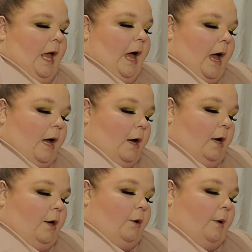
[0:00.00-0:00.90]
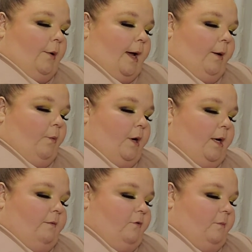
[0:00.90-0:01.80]
Oh, okay. One of
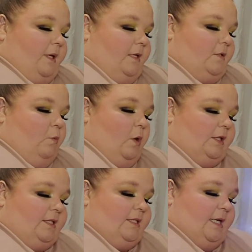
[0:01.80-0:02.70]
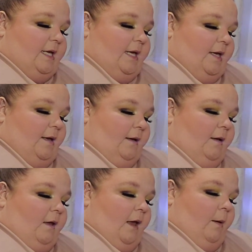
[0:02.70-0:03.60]
them is 1C
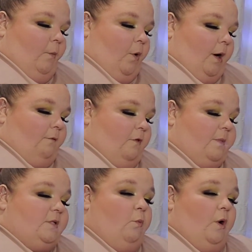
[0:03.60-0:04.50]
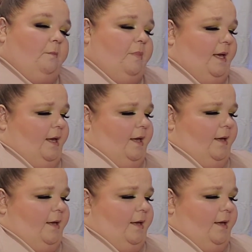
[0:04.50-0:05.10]
and one of them is 1B.